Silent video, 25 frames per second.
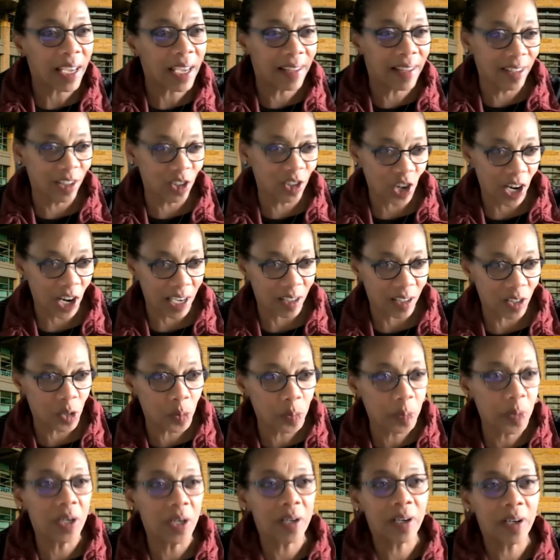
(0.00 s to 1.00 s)
in the child's
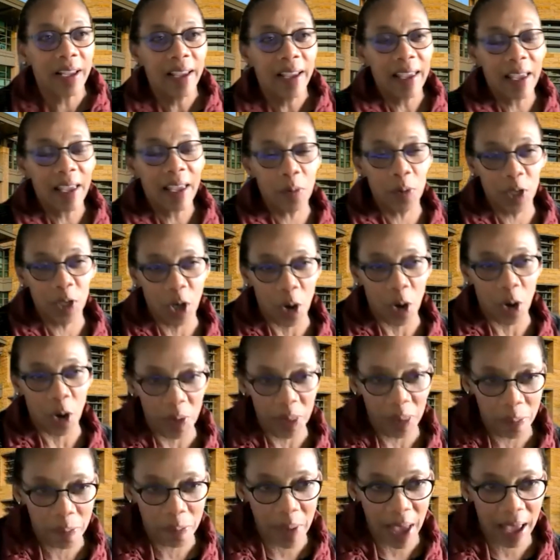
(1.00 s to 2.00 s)
book, it would go in
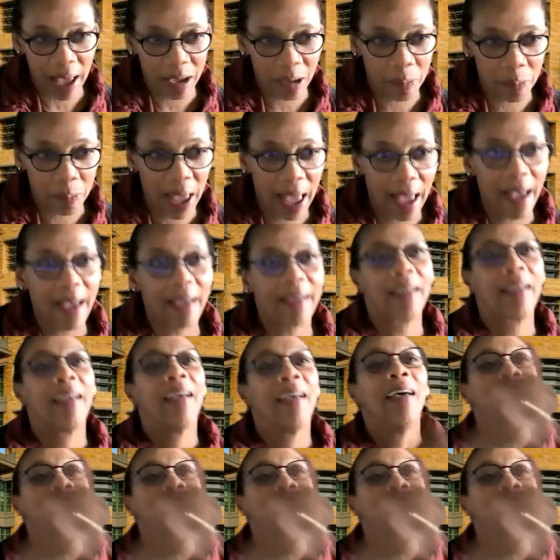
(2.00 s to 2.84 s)
the backpack,